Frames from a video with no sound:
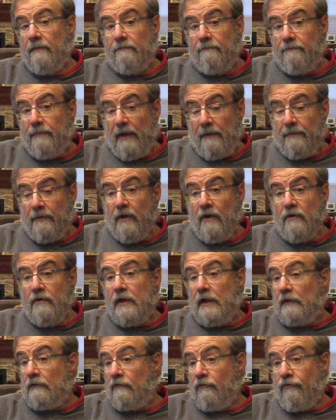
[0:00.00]

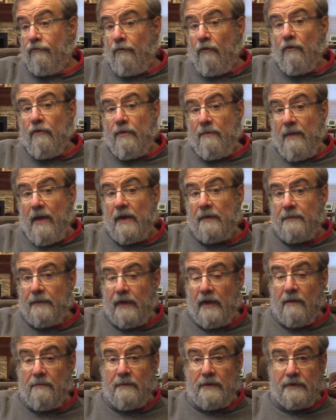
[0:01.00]
Babylonians throw them out and
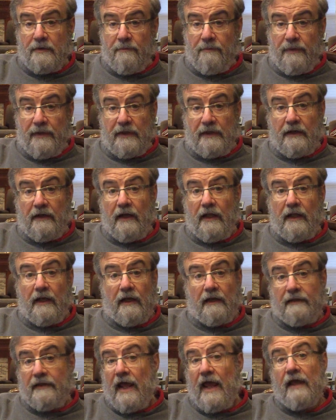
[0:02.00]
become independent and
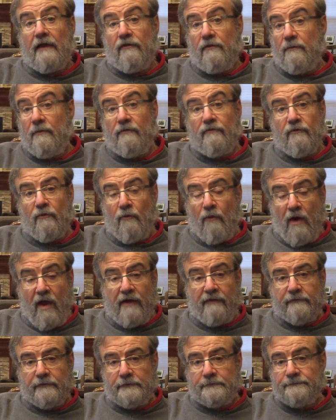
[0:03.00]
attack them as a
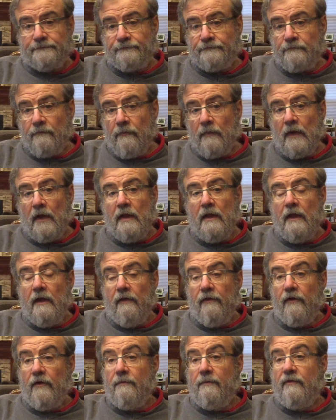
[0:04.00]
rival.
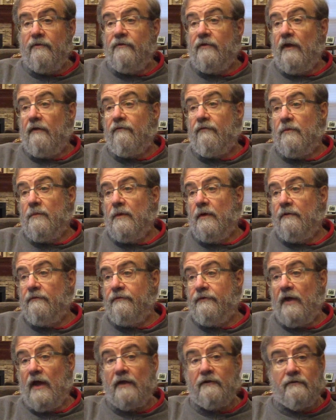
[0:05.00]
They're beset from all
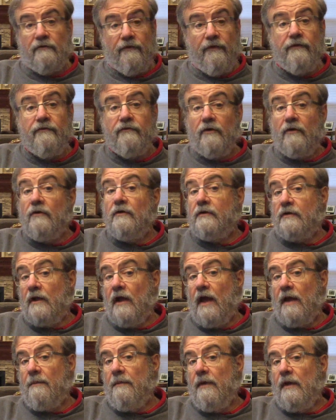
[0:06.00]
sides. So this is a good
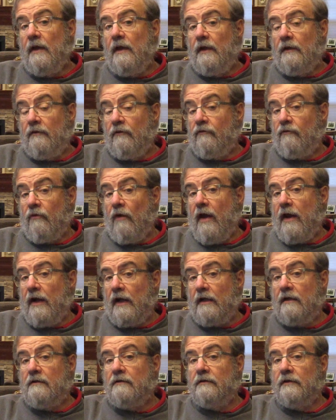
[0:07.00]
time to try to
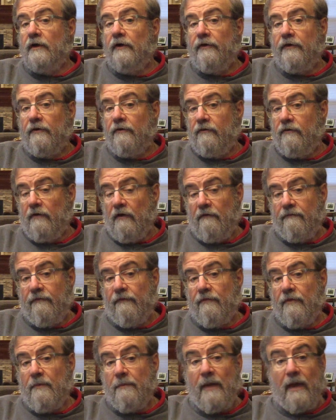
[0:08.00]
clear yourself
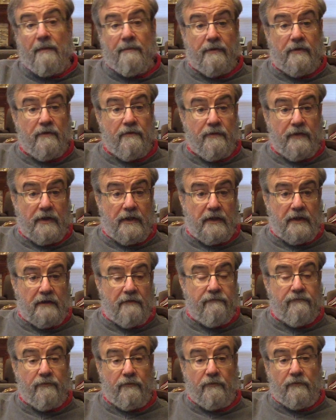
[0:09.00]
of the Babylonian
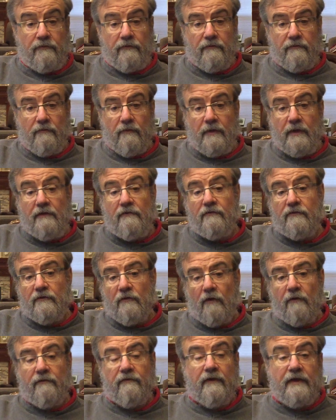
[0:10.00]
influences. So he
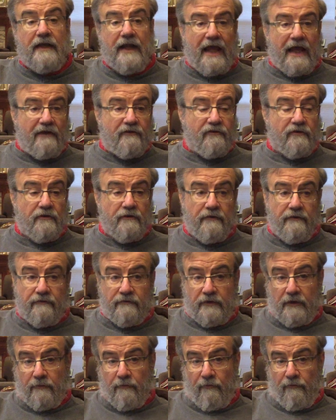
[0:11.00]
starts a
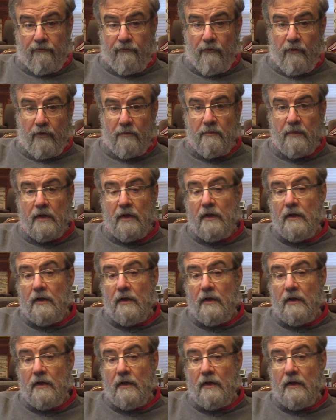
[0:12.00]
nationalistic reform